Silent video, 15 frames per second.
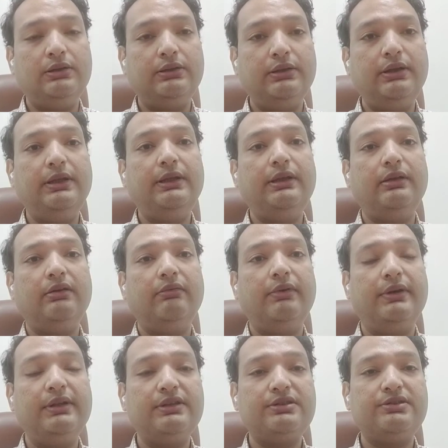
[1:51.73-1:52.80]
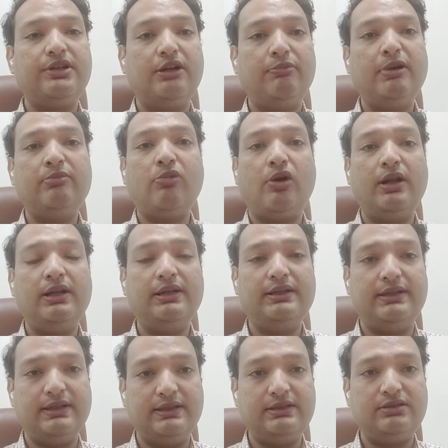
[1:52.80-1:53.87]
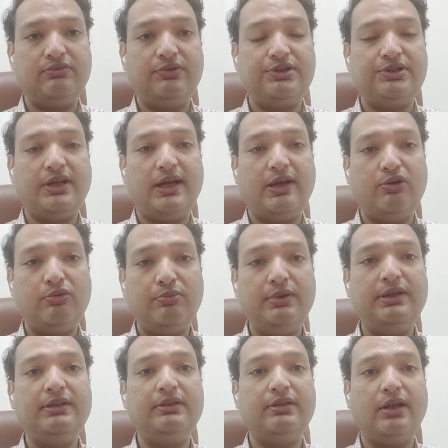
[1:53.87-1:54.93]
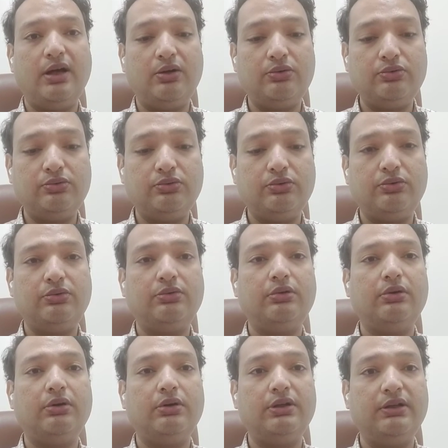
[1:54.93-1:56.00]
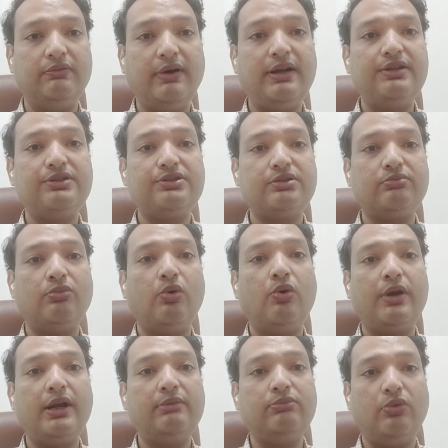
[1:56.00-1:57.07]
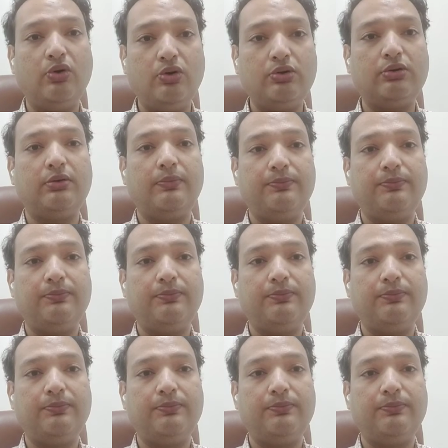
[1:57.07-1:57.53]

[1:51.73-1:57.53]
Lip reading: The various treatment modalities which have been now devised more and more